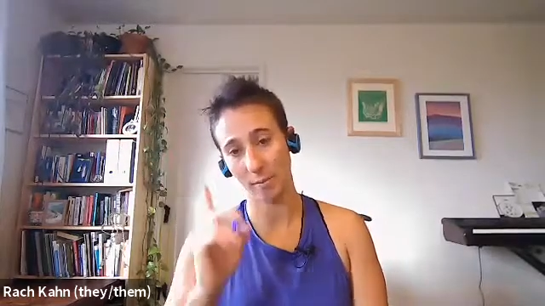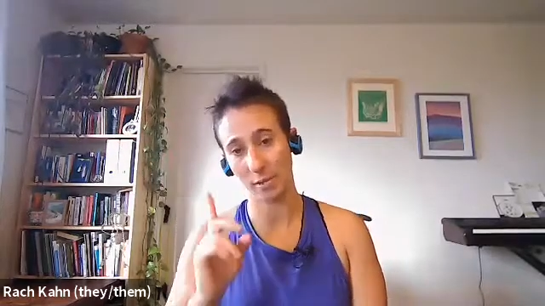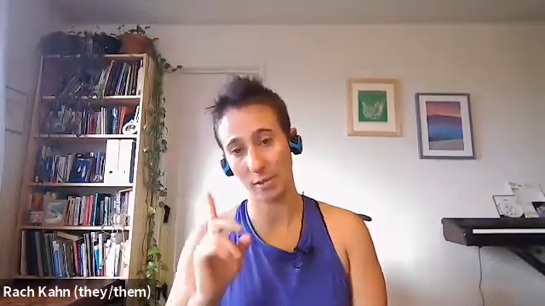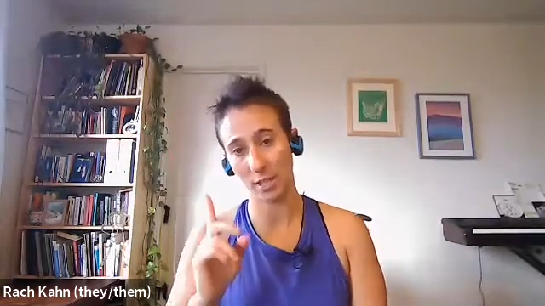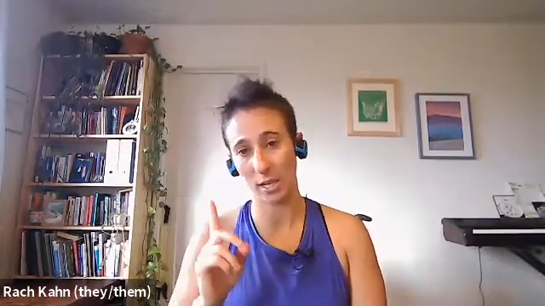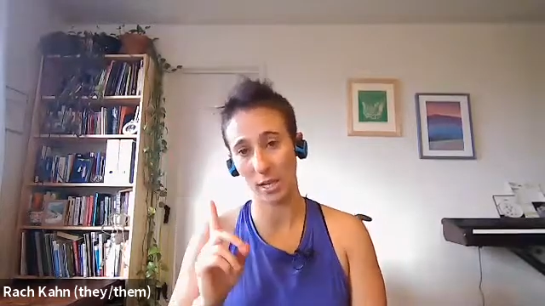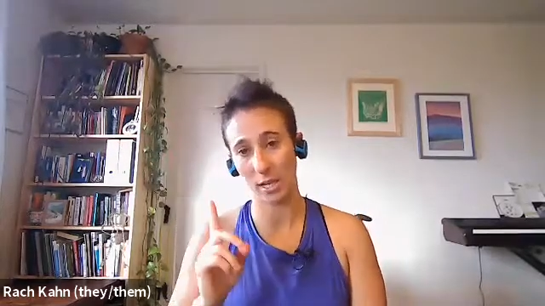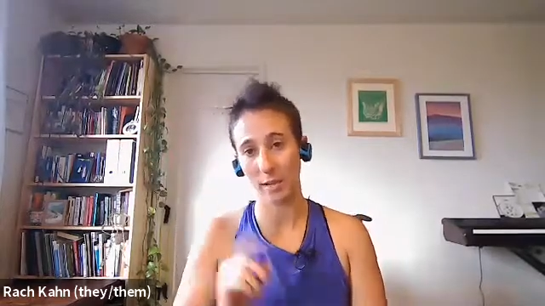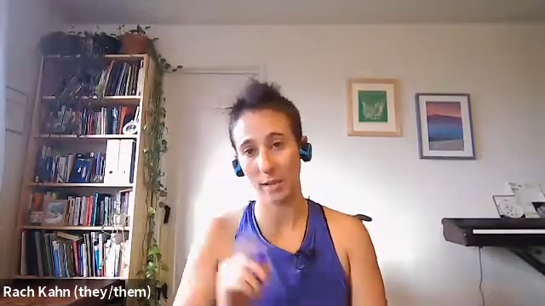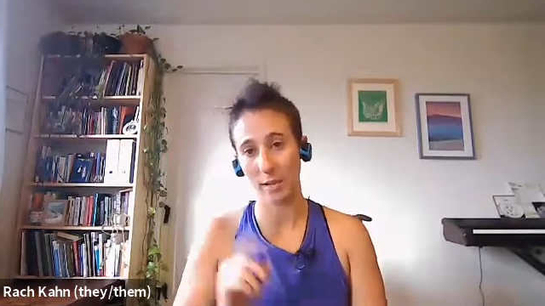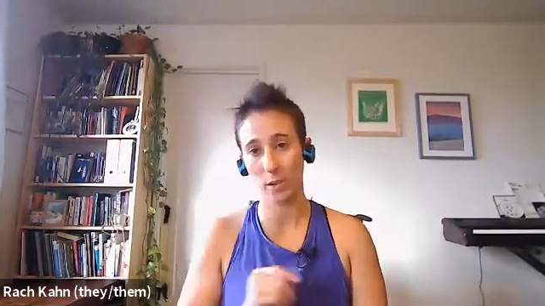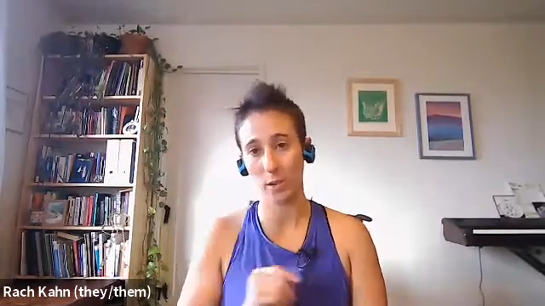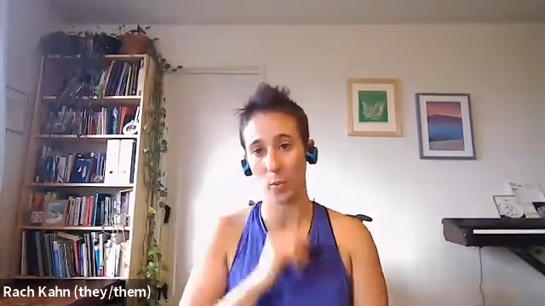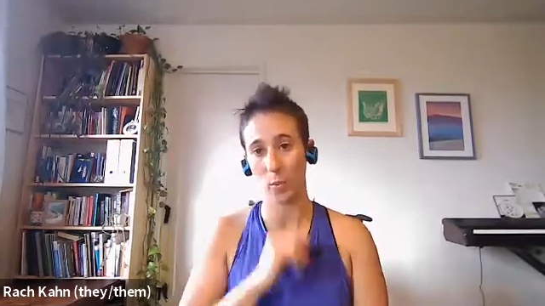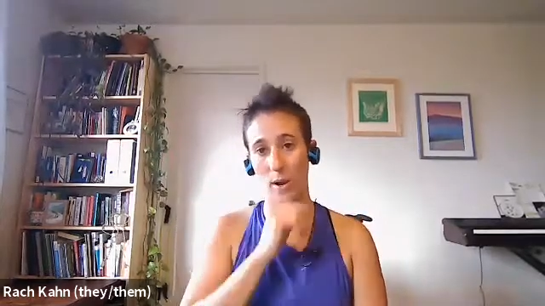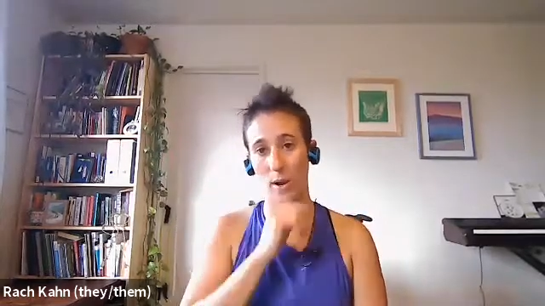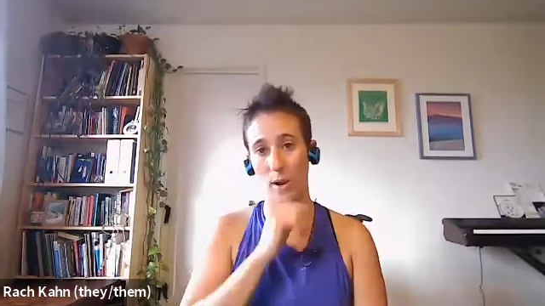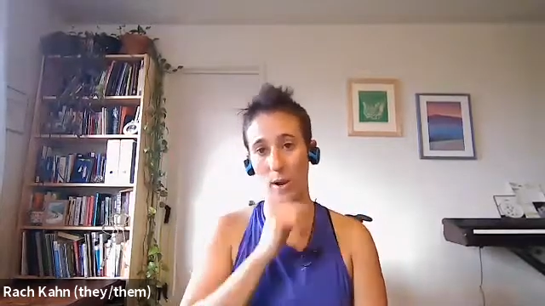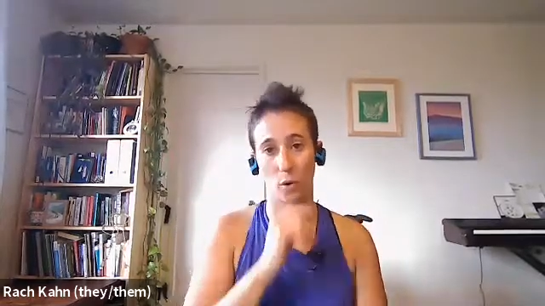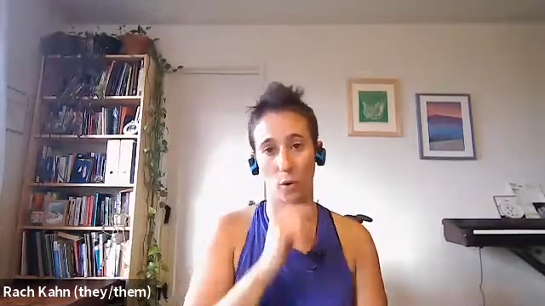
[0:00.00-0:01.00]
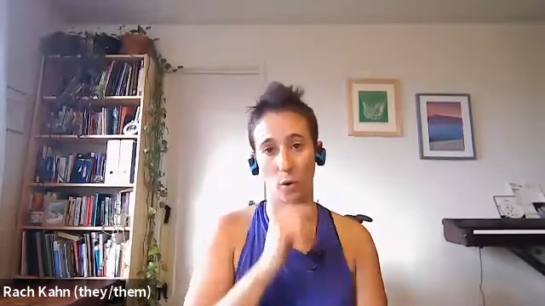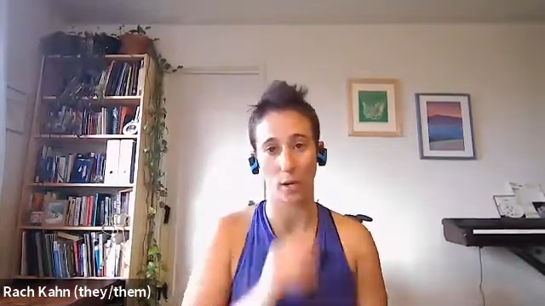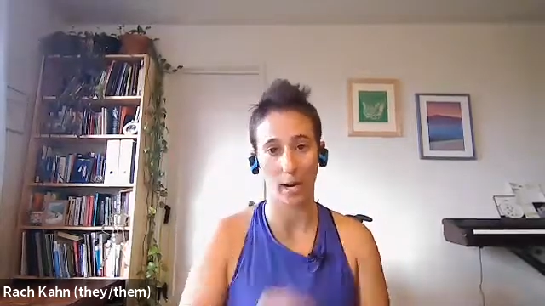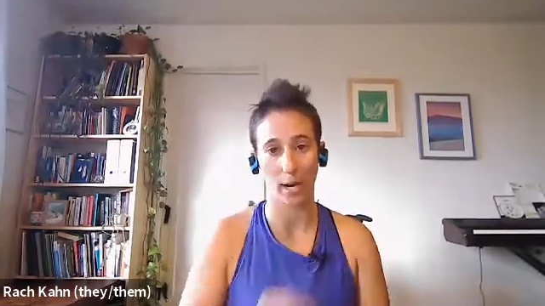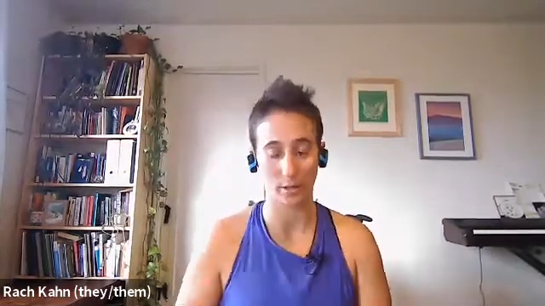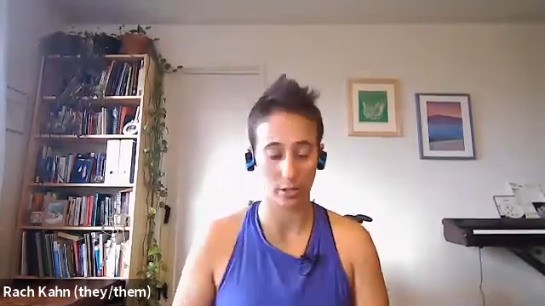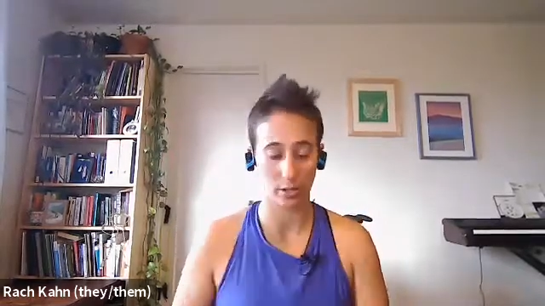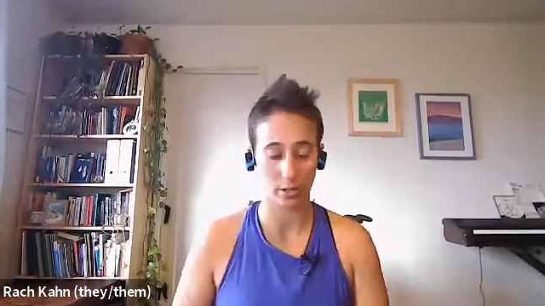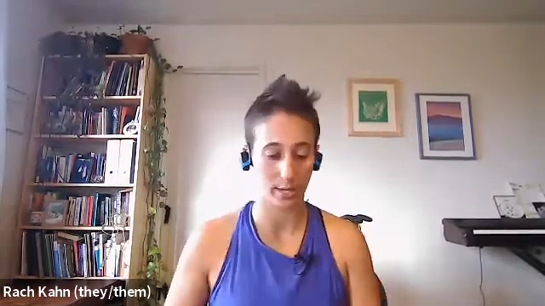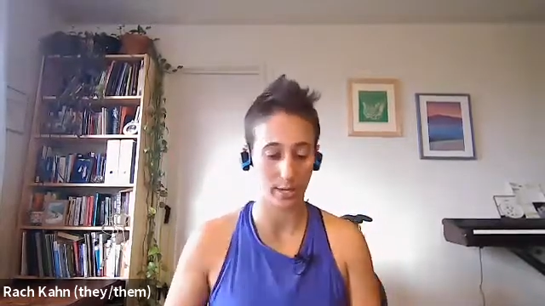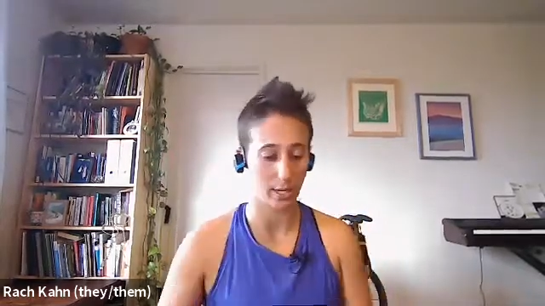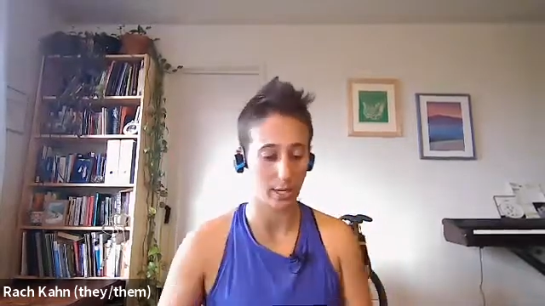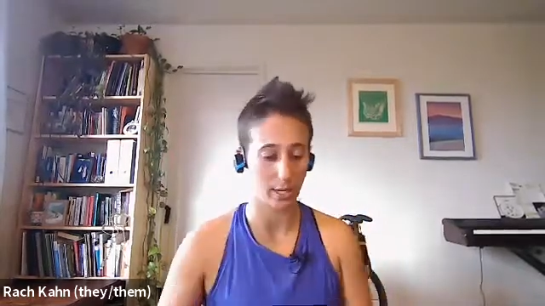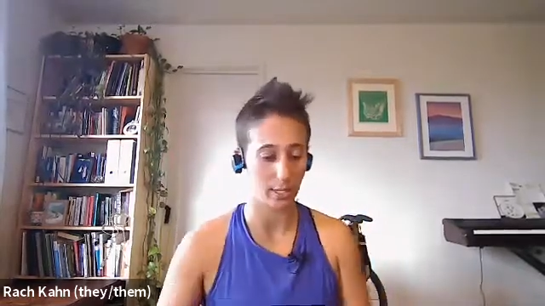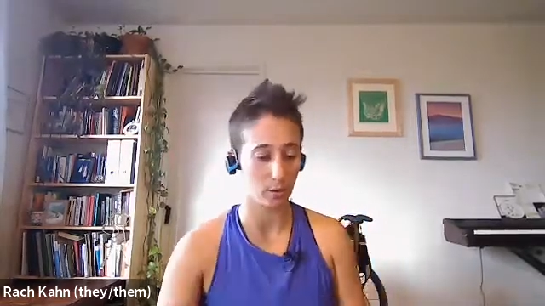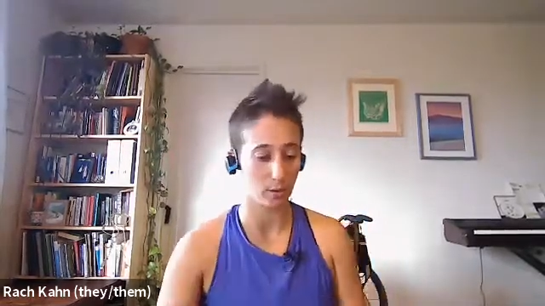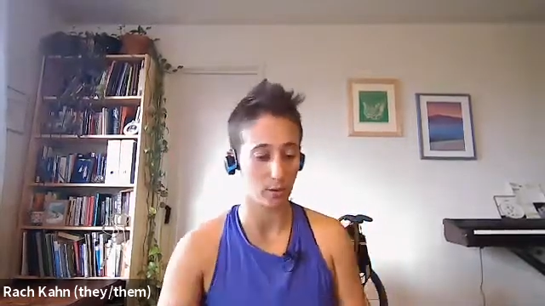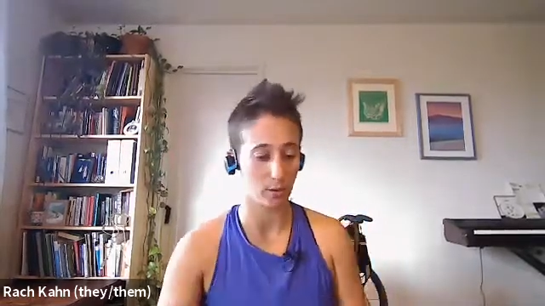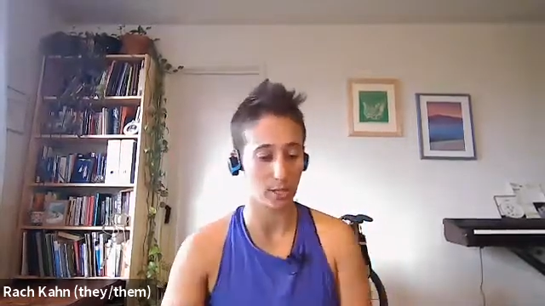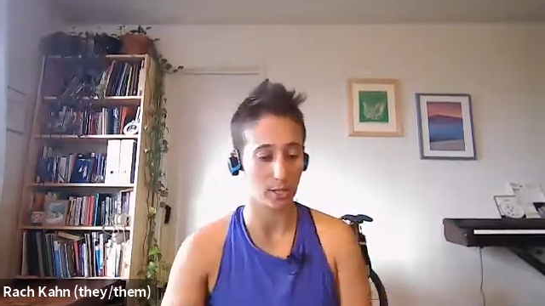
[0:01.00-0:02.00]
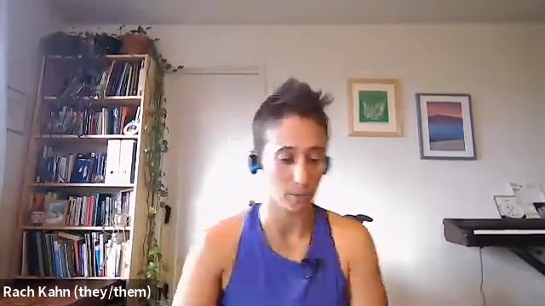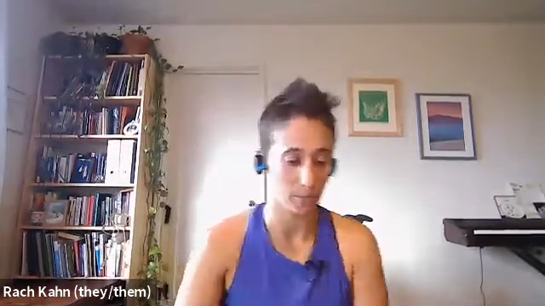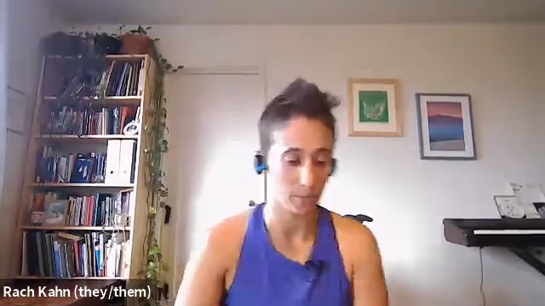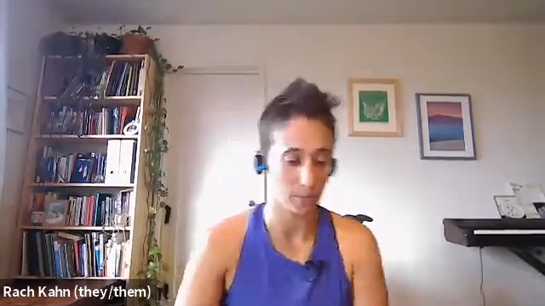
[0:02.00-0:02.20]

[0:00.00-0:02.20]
I'm just going to give you one more exercise you can do